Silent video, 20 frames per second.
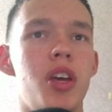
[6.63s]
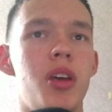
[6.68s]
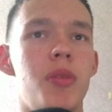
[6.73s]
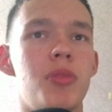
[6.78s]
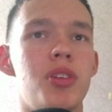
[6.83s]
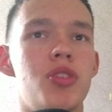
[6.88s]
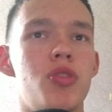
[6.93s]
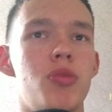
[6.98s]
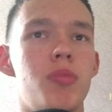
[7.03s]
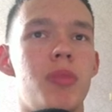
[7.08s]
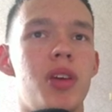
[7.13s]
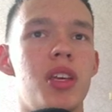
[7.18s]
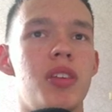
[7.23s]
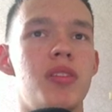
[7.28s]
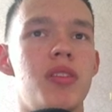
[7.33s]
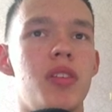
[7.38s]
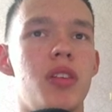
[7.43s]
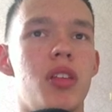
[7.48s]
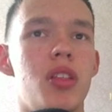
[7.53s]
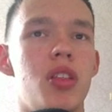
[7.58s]
Amazon
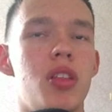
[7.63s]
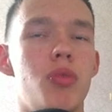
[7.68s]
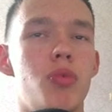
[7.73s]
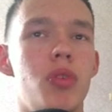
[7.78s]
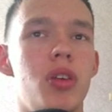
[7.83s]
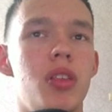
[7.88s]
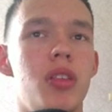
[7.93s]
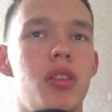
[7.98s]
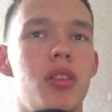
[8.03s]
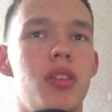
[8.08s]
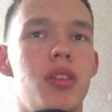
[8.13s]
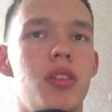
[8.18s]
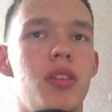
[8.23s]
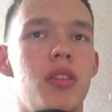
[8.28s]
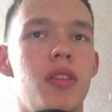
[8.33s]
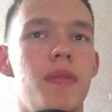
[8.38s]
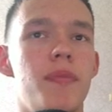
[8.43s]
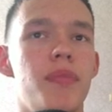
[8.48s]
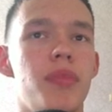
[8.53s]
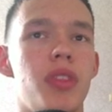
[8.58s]
Basic
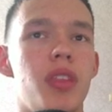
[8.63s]
20